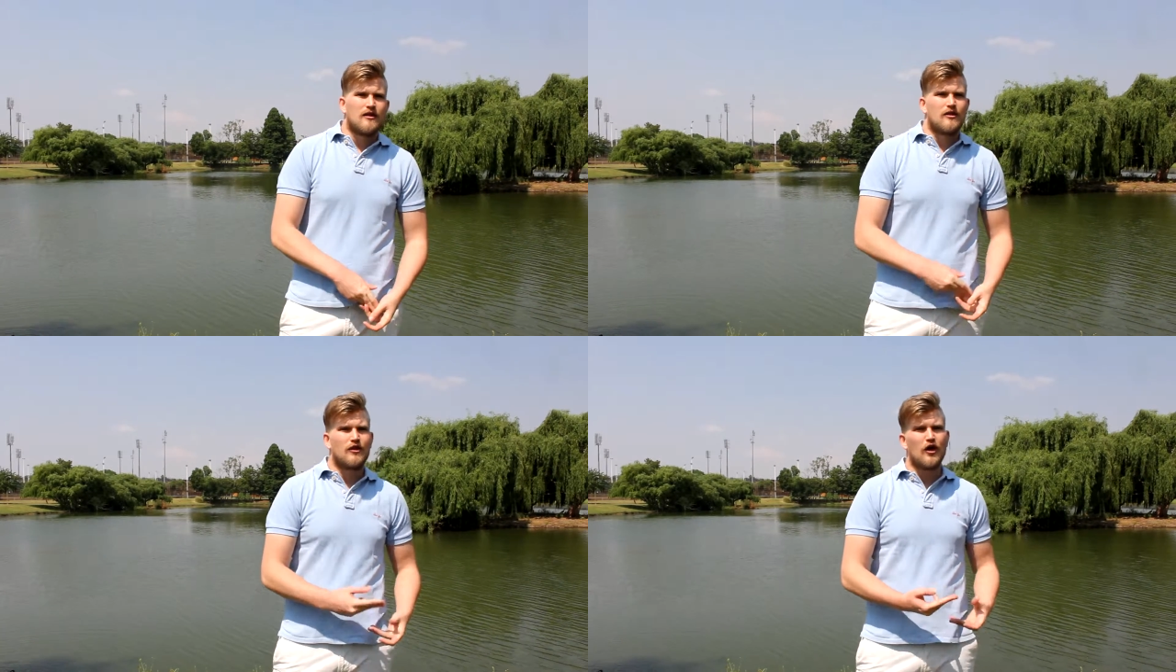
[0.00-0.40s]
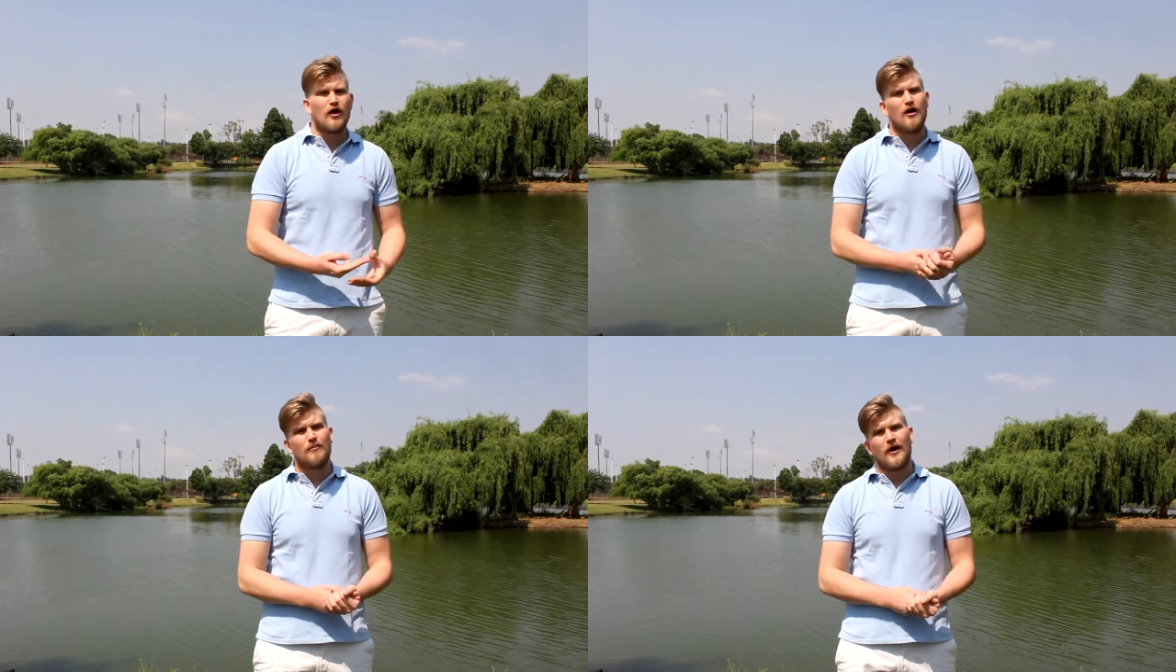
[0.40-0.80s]
The third
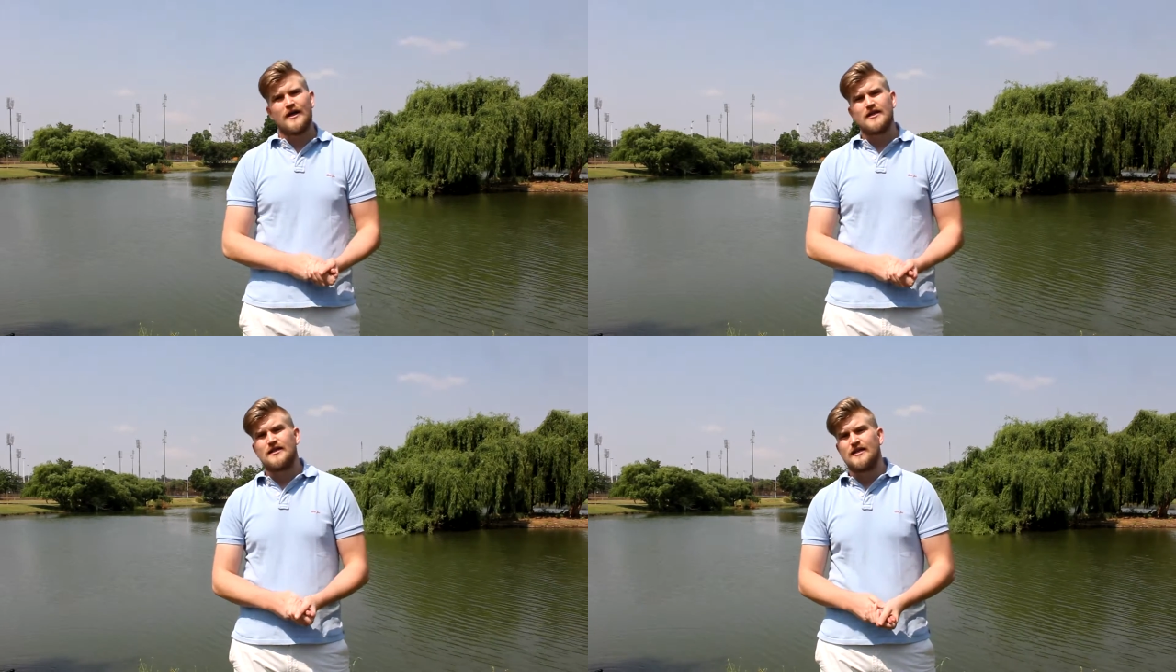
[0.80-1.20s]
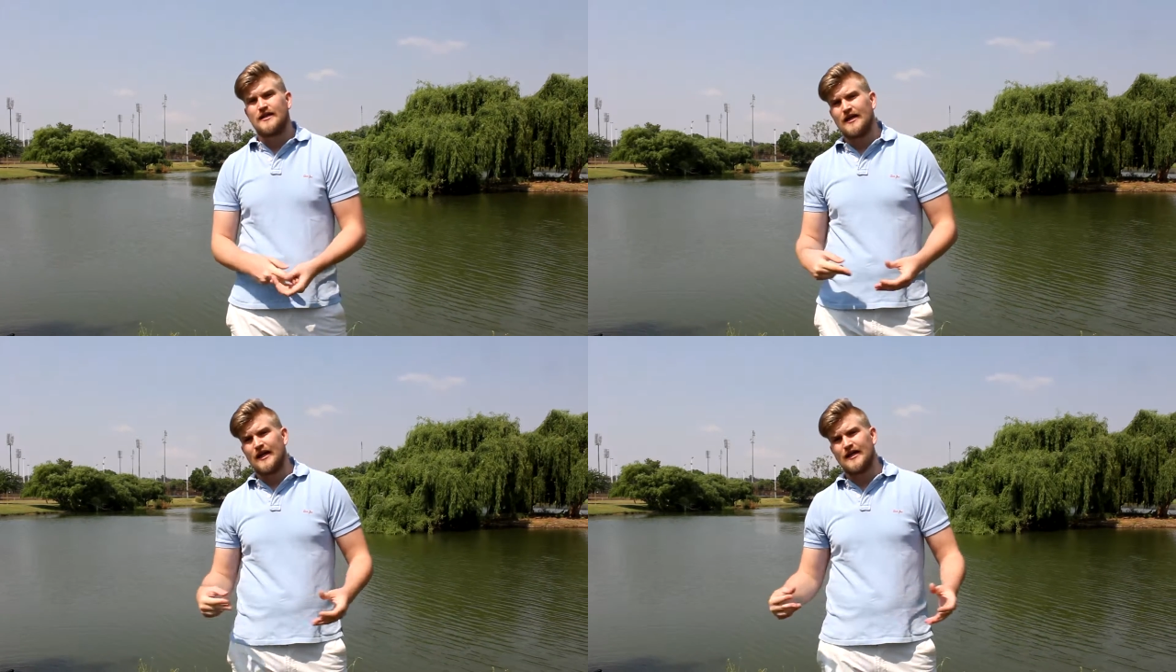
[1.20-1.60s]
component
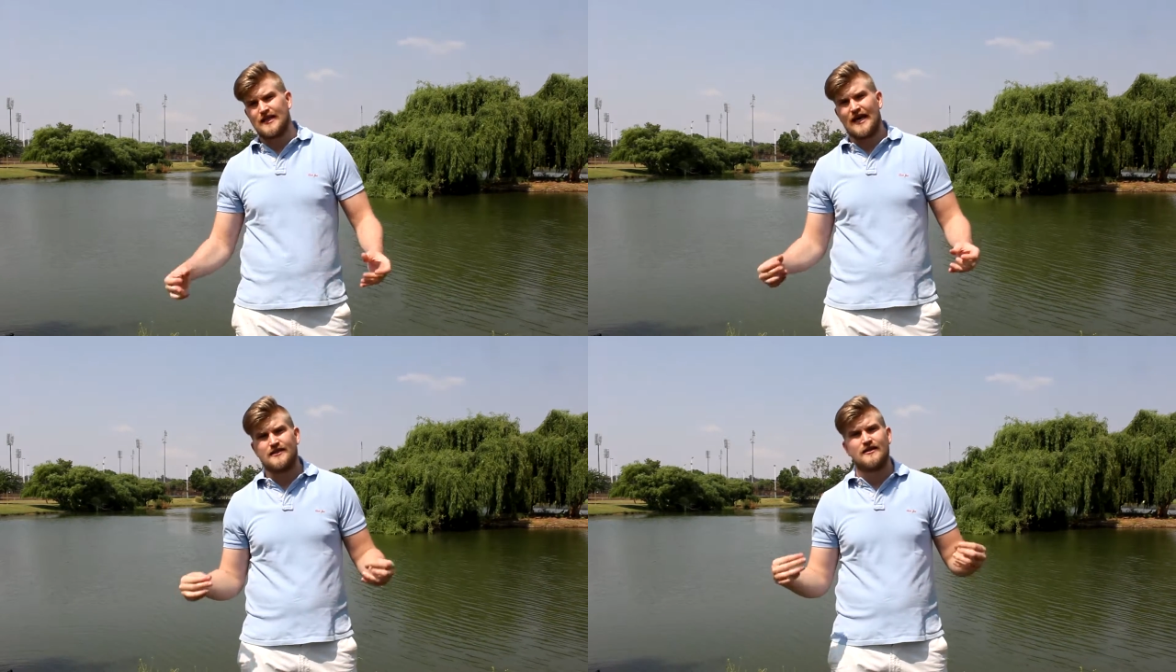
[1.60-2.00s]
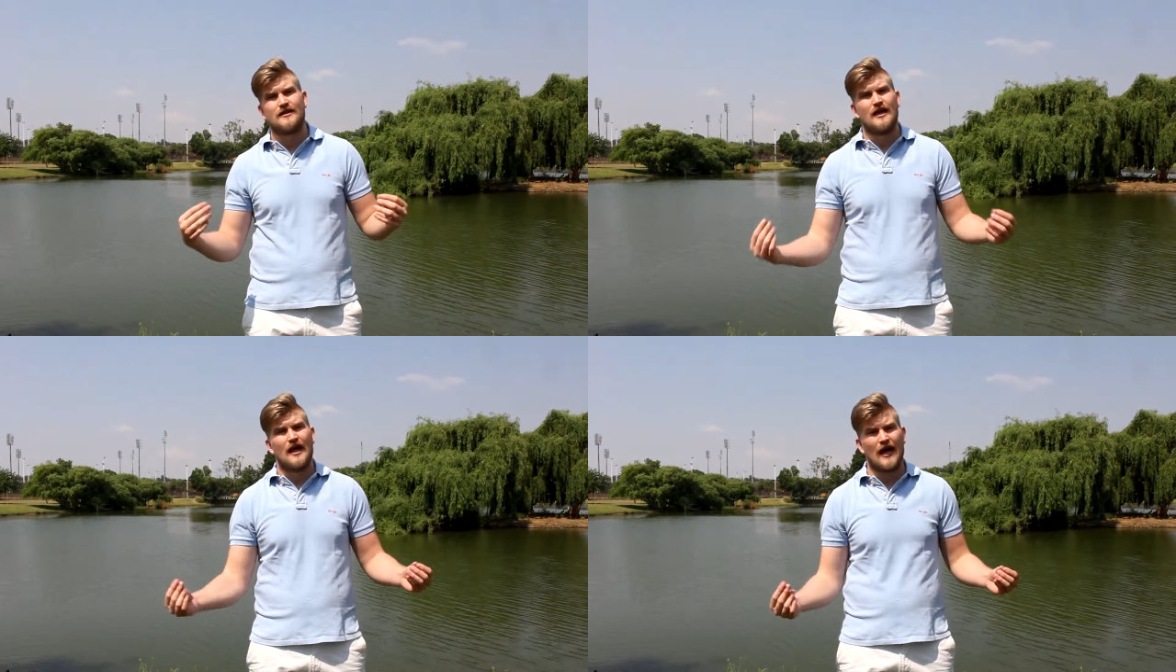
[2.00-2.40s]
is that
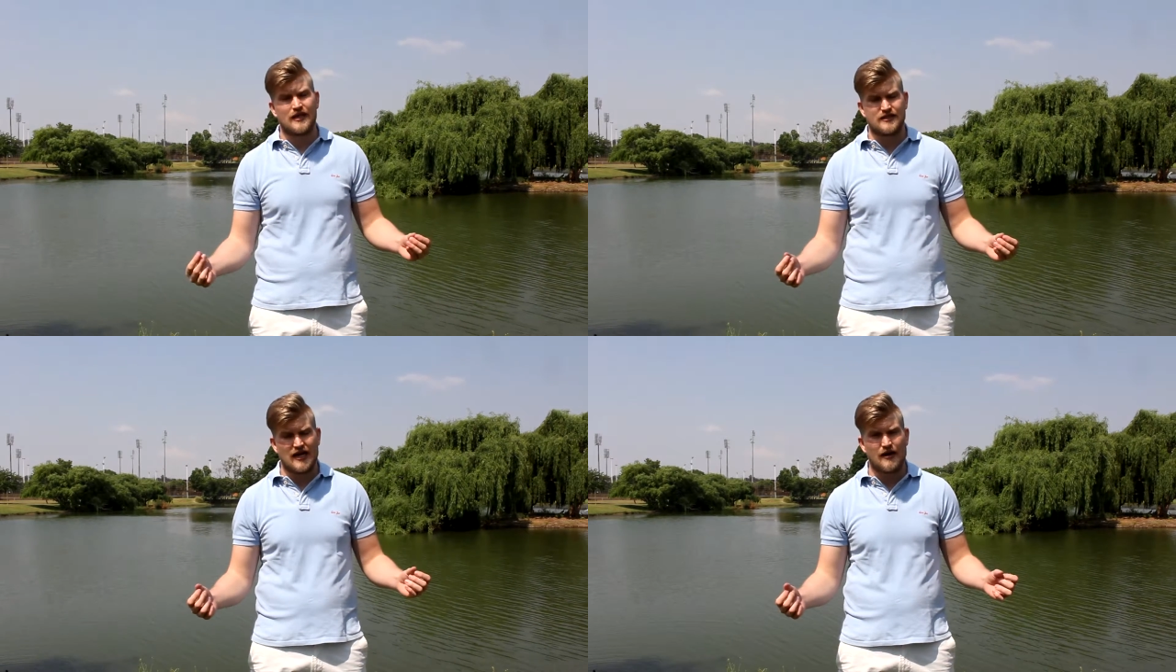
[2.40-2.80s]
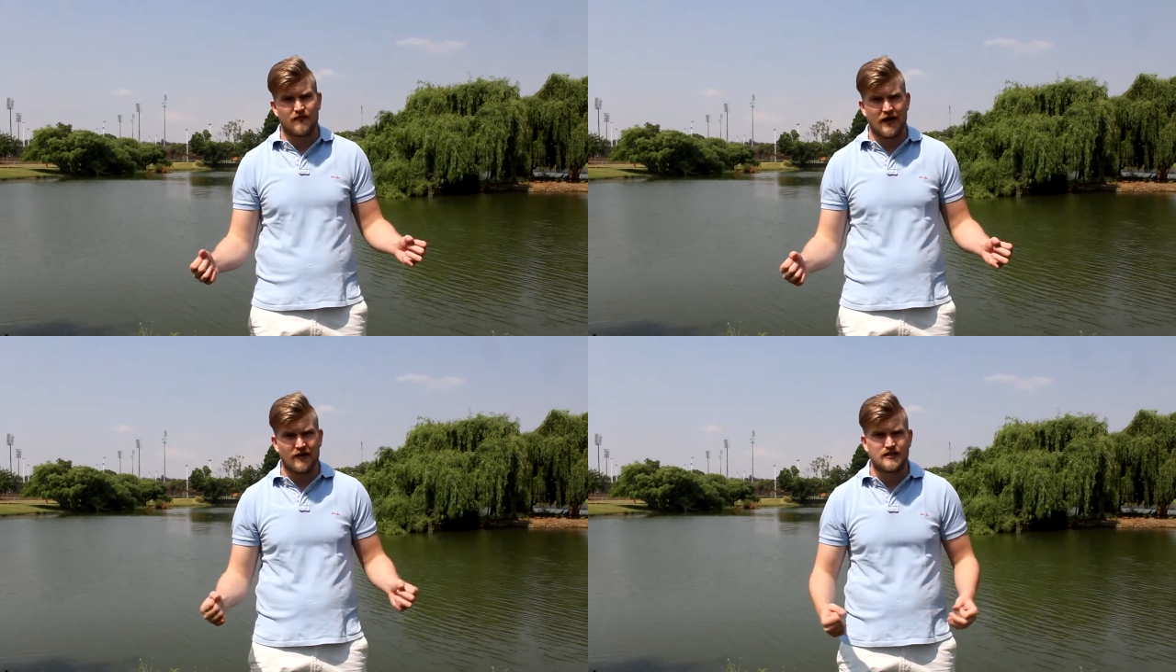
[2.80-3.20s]
it's time
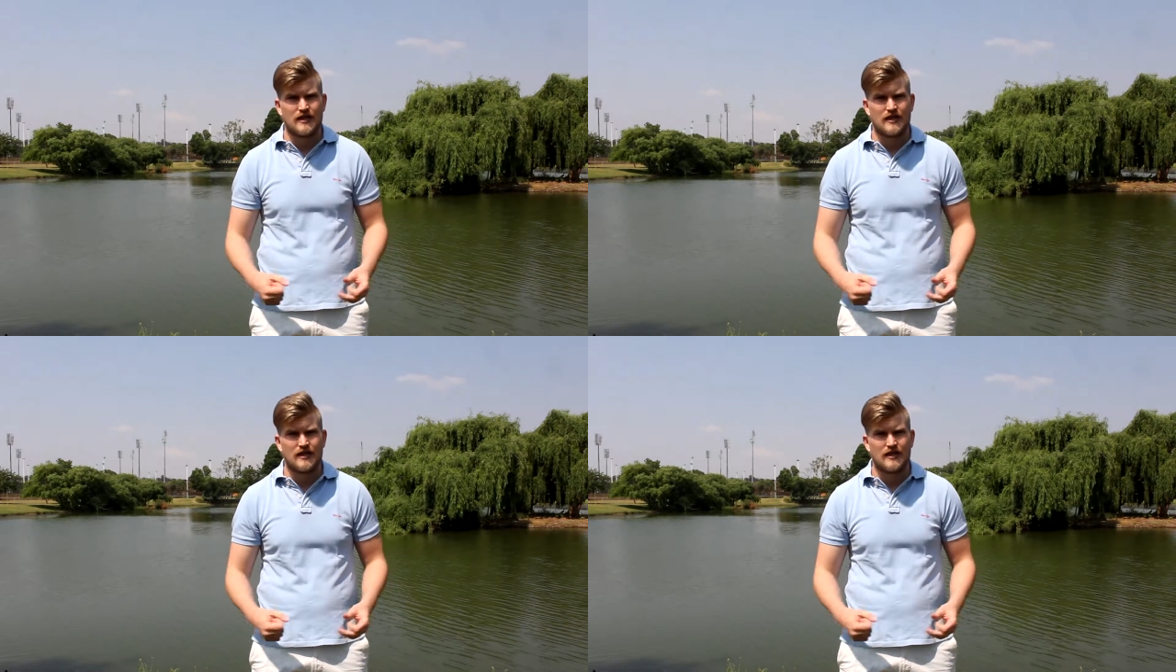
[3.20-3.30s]
variant,